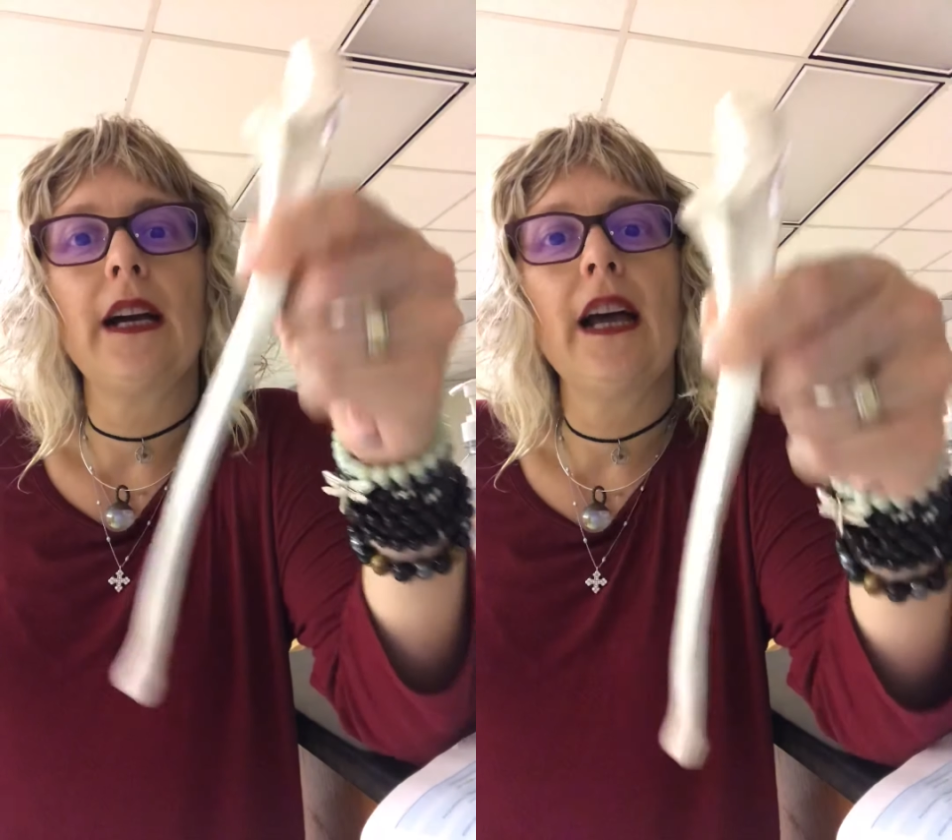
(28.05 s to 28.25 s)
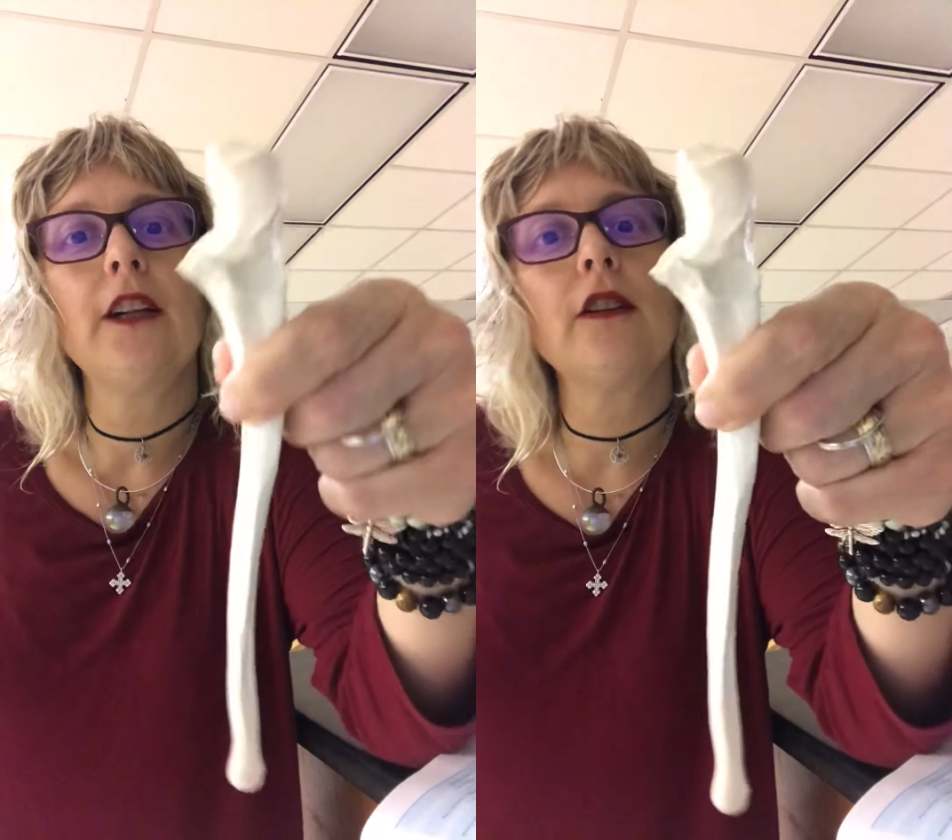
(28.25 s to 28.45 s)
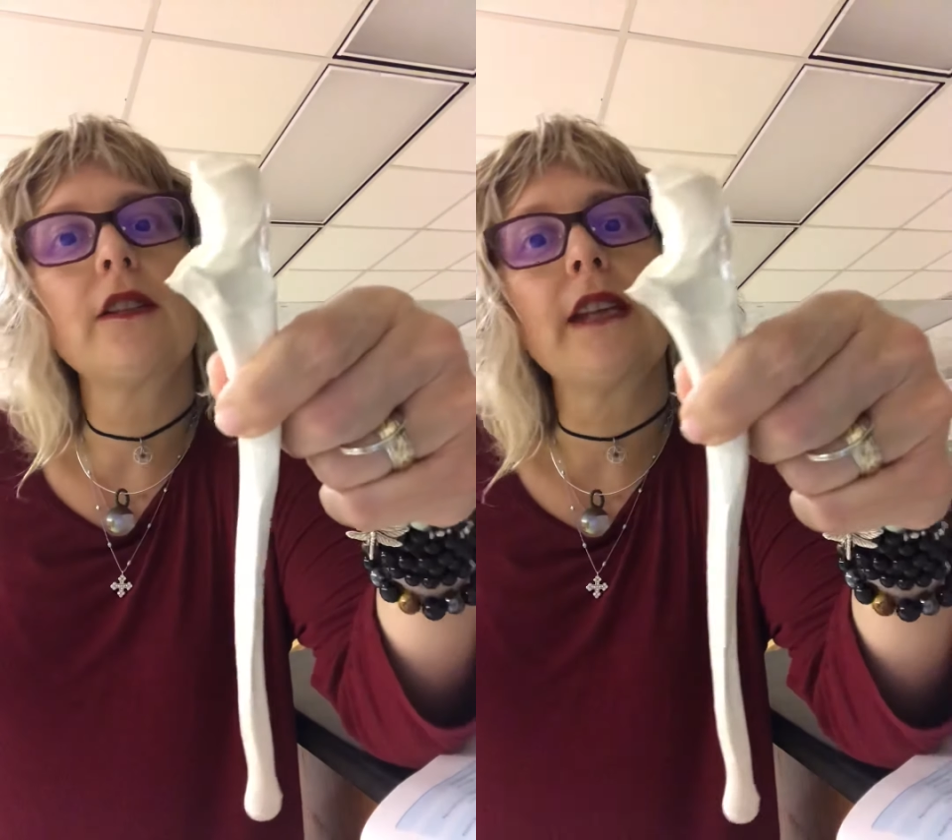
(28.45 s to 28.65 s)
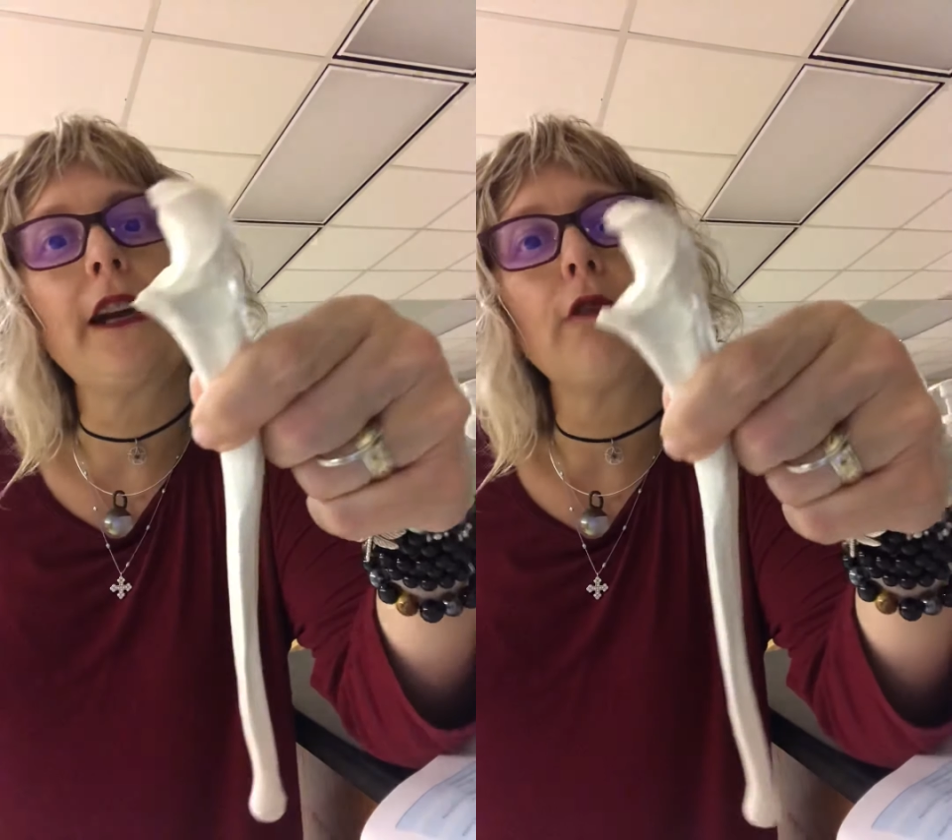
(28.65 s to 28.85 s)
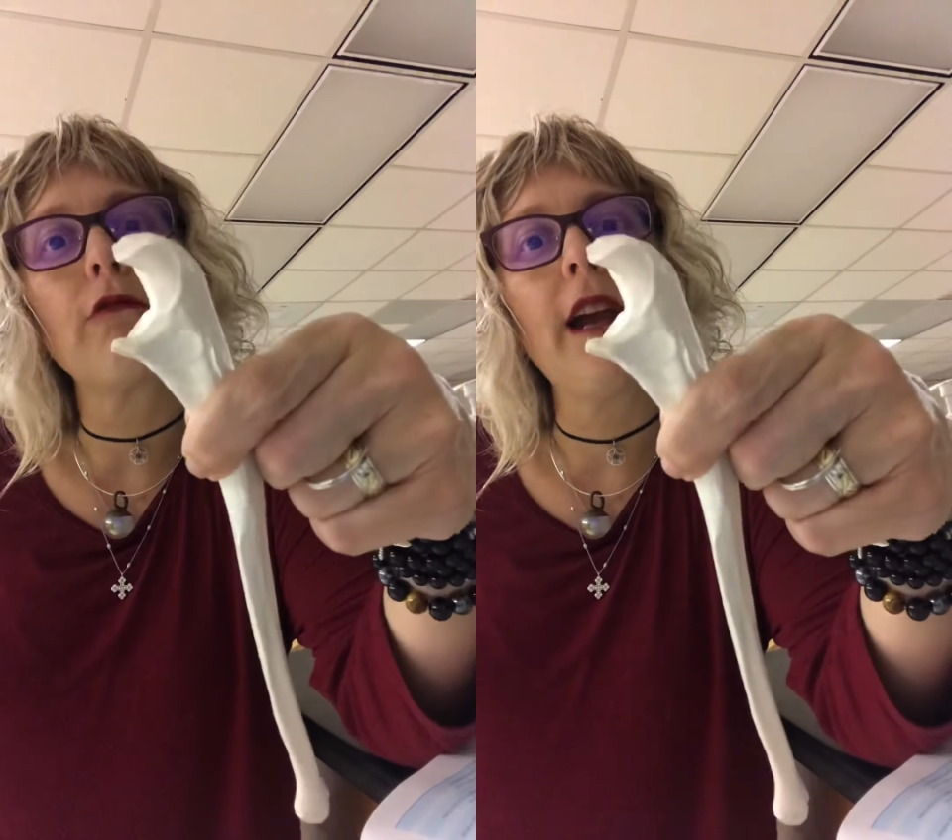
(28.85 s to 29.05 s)
It kind of looks
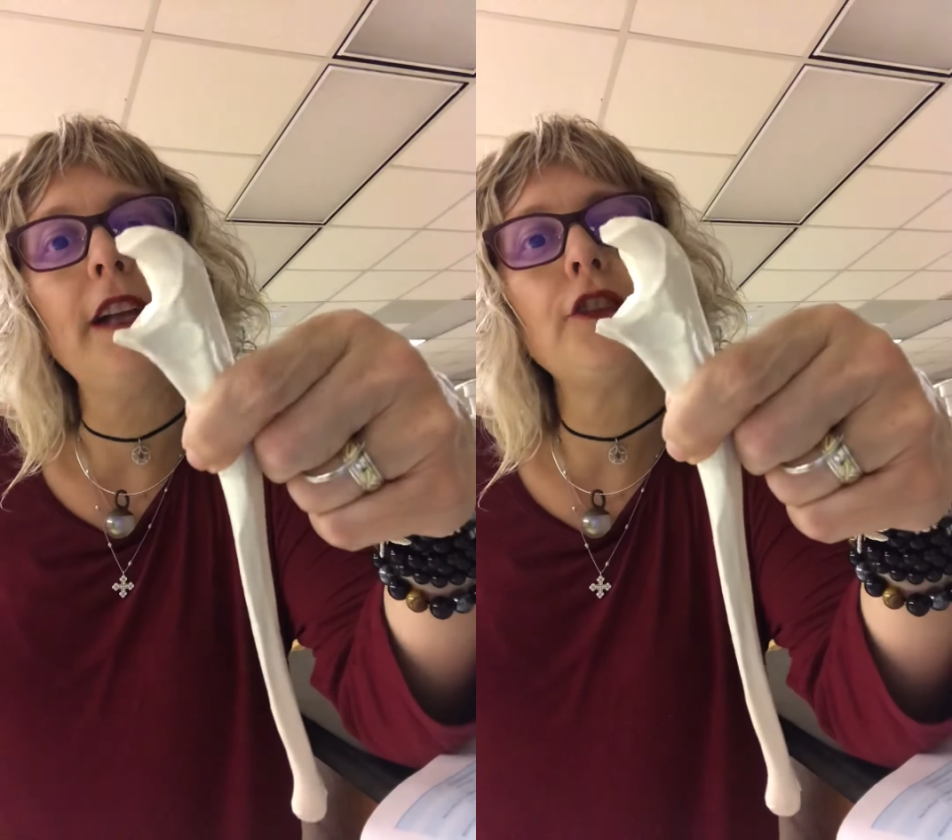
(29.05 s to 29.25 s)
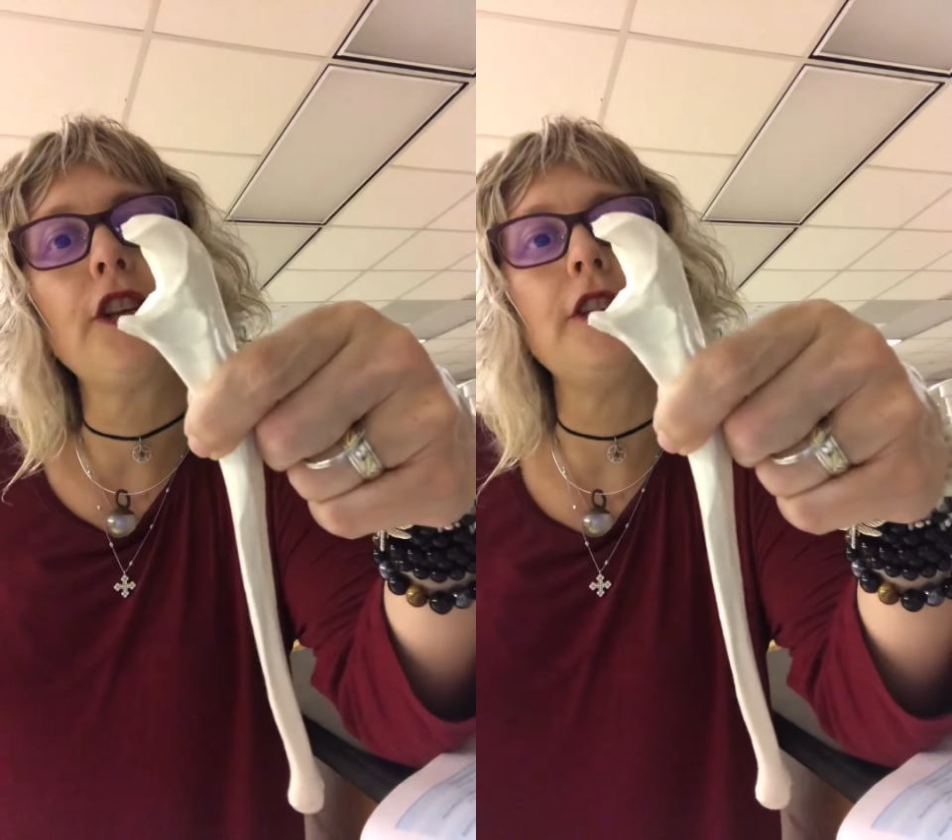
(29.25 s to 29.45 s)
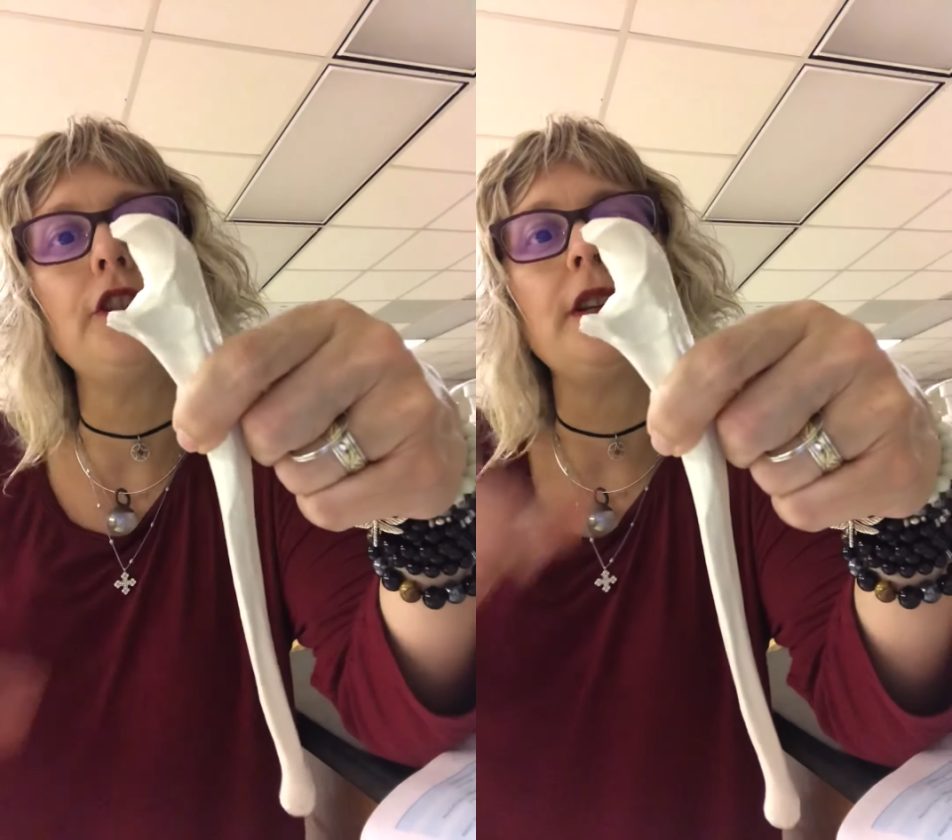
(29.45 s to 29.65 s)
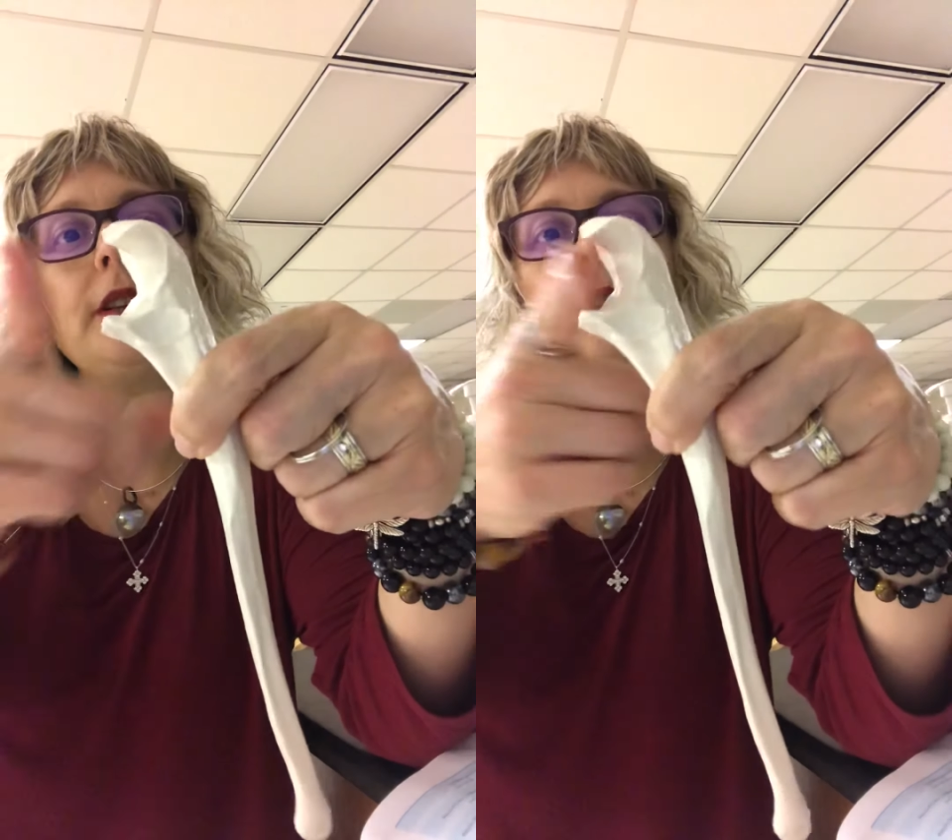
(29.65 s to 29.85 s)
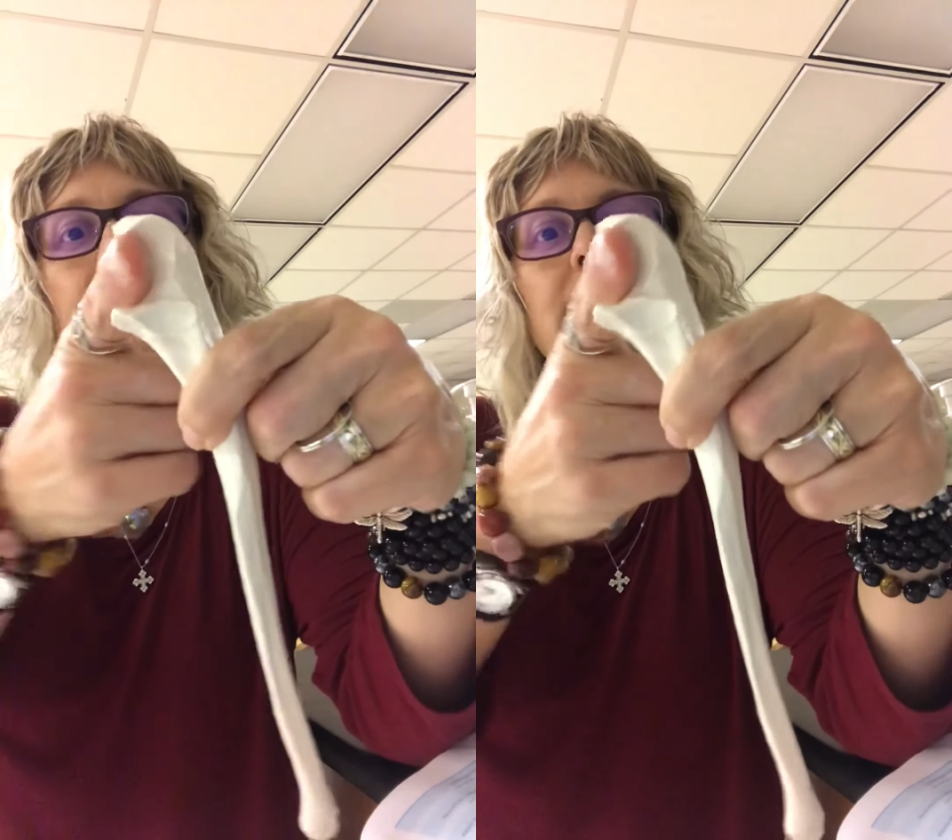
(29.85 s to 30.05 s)
like a wrench. As you
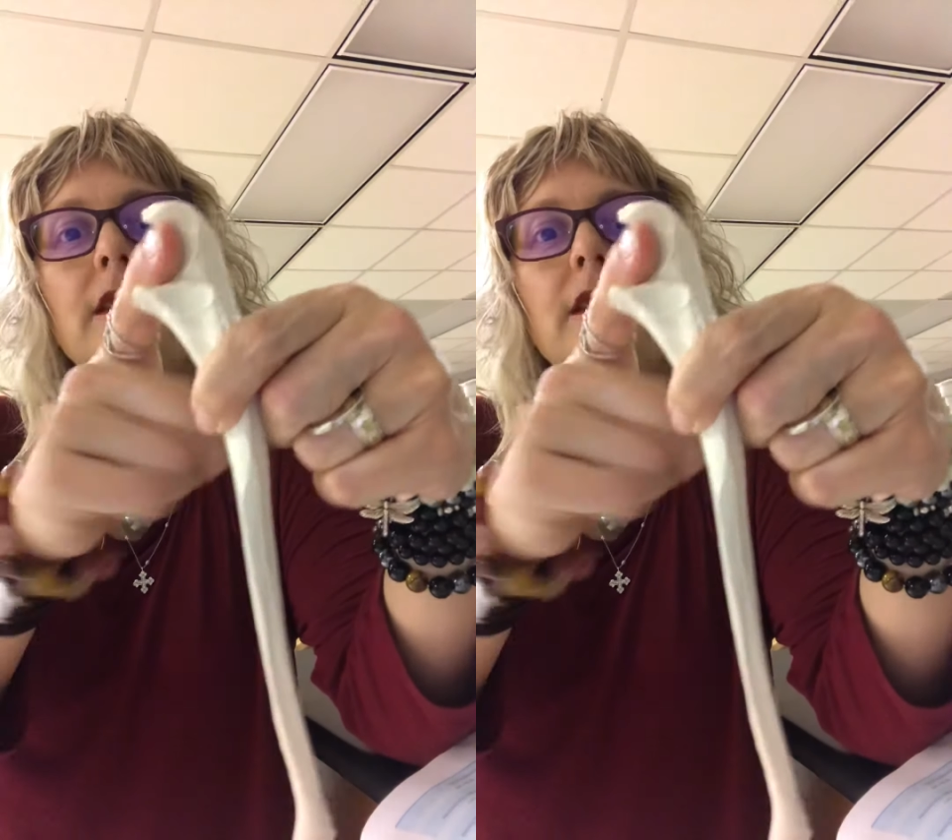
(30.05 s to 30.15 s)
can see, it's